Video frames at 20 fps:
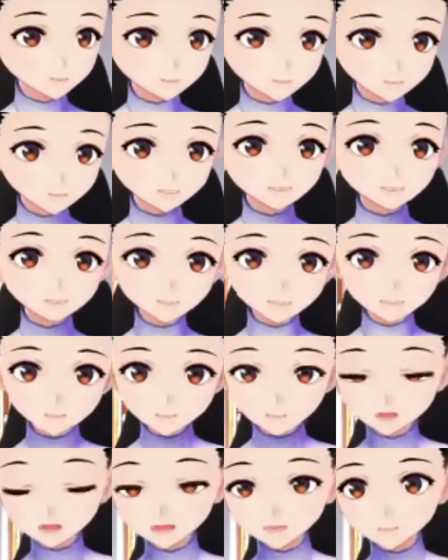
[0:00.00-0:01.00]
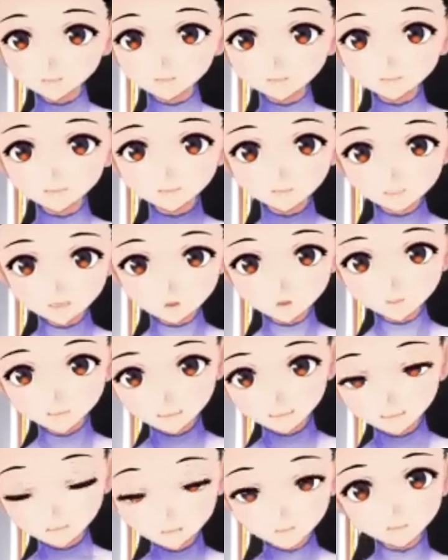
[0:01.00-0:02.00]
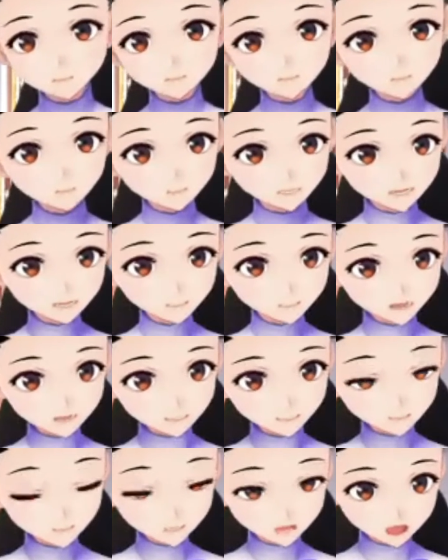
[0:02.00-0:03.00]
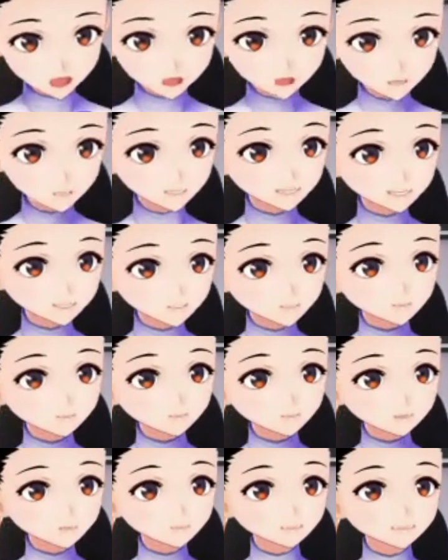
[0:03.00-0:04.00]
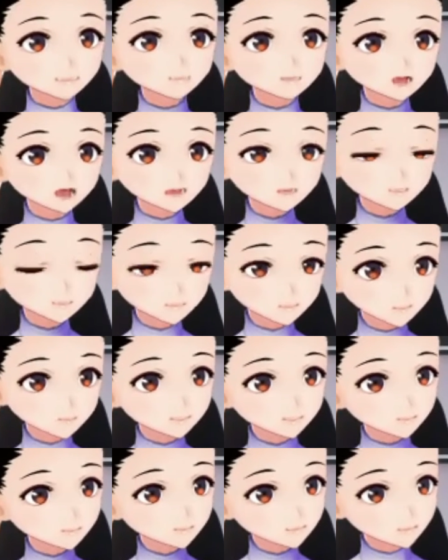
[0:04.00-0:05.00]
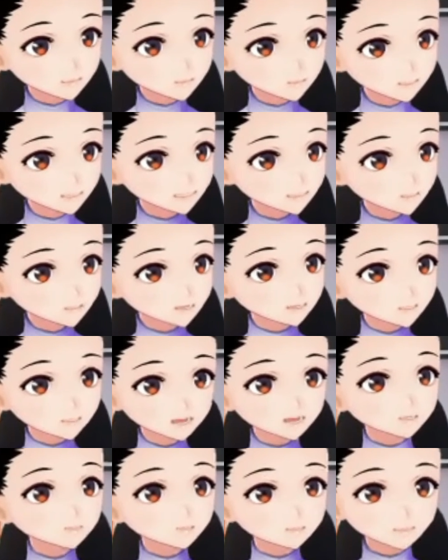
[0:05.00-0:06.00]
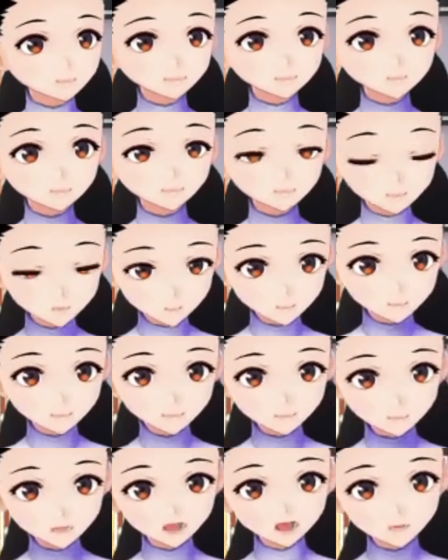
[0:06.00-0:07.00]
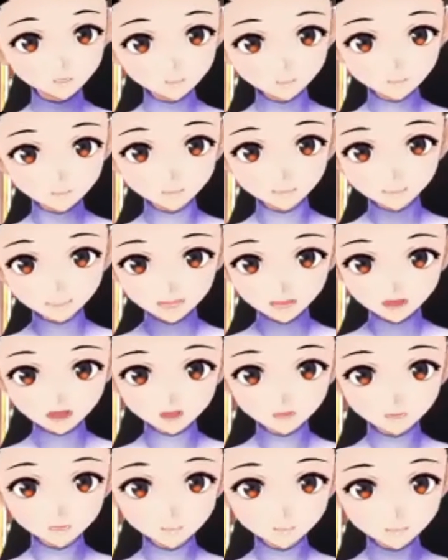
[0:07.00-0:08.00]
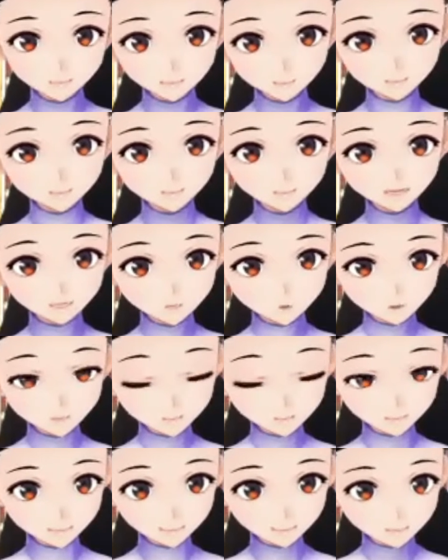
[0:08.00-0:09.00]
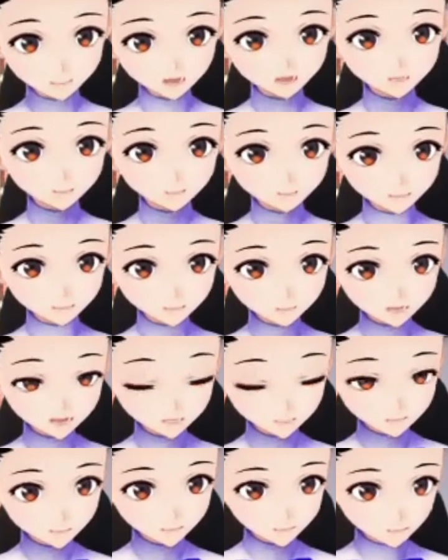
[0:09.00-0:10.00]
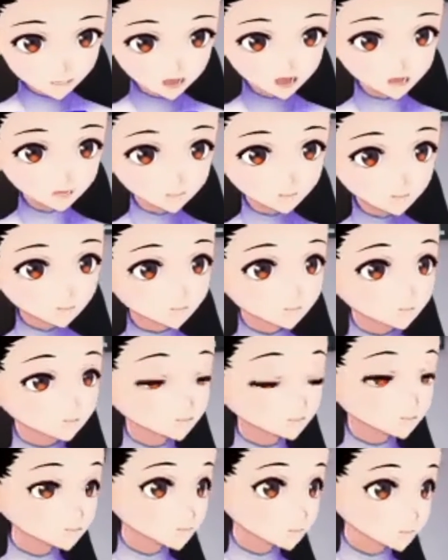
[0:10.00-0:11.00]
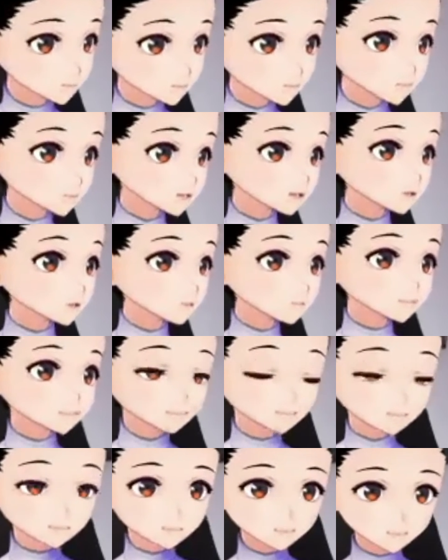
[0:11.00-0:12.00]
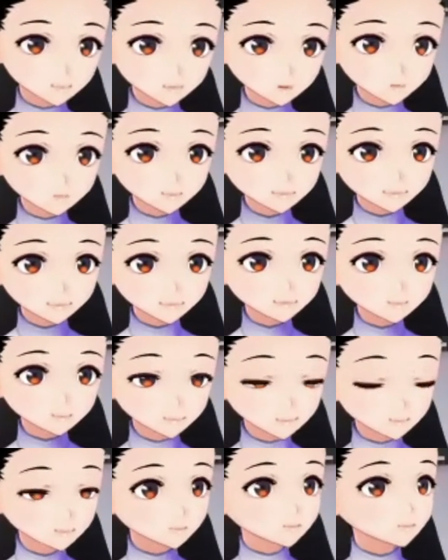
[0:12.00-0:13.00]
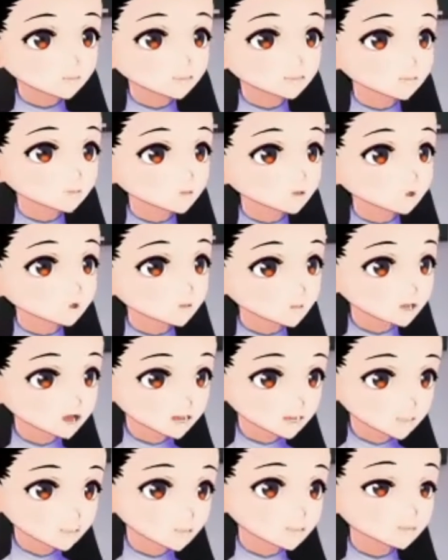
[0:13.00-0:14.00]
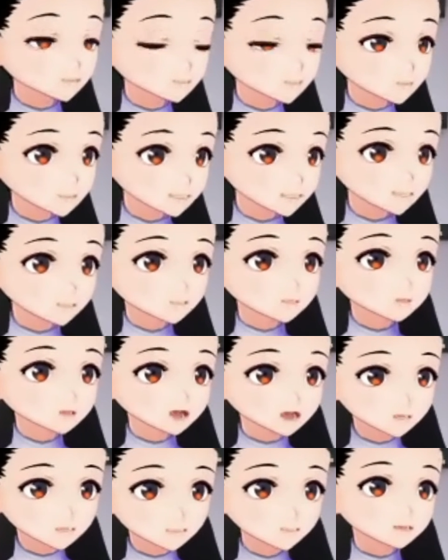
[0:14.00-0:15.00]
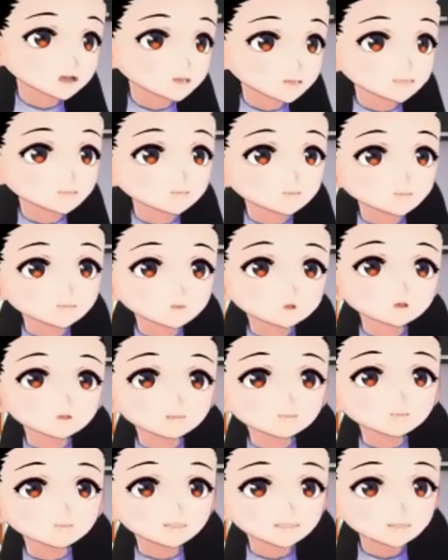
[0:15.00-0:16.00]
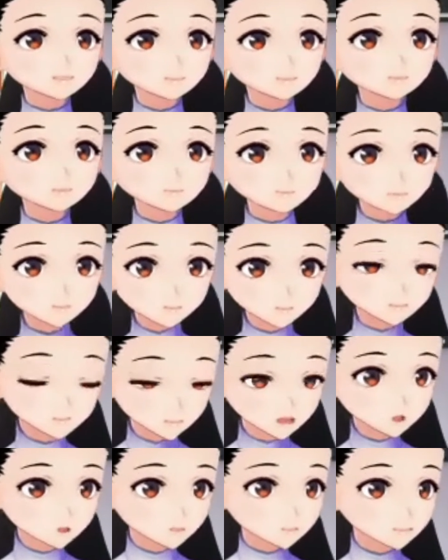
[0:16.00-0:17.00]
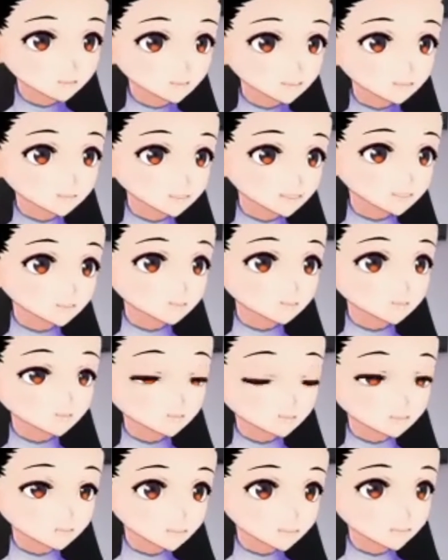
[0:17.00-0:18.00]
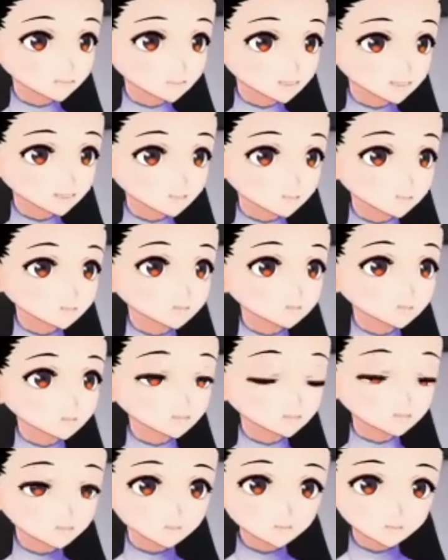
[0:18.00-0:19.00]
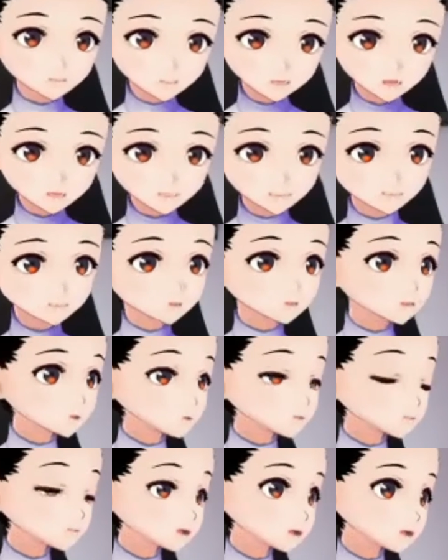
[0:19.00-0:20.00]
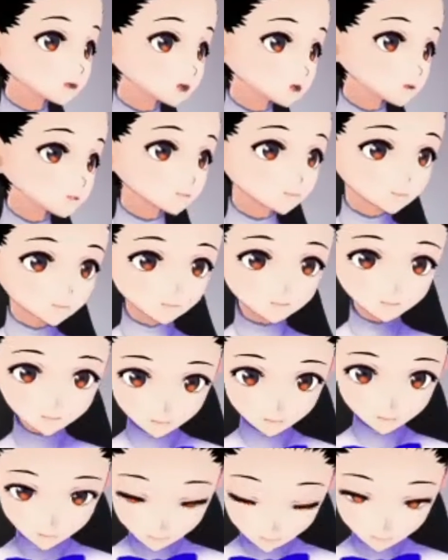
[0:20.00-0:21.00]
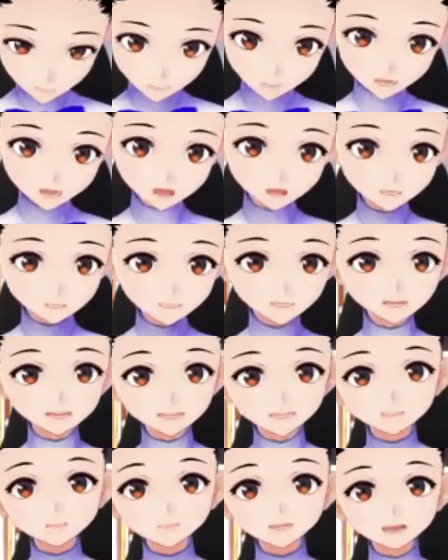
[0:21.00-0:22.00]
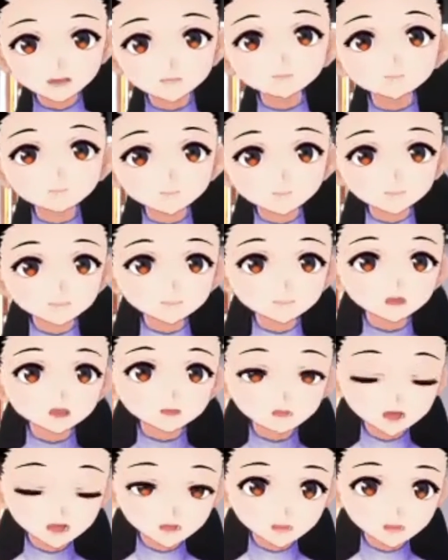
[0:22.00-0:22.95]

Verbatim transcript: And at the same time, there's some people that are like, oh yeah, so these baskets that are meant to stay inside that are literally security tagged, yeah, I'm gonna bring this out with me and not put it back in the shop. Like, how lazy can you be? It's like people who park in the disabled and the fucking children's spaces when they're going to nip in just for a newspaper. Like, fucking, will you grow a... just grow brain cells! It's not that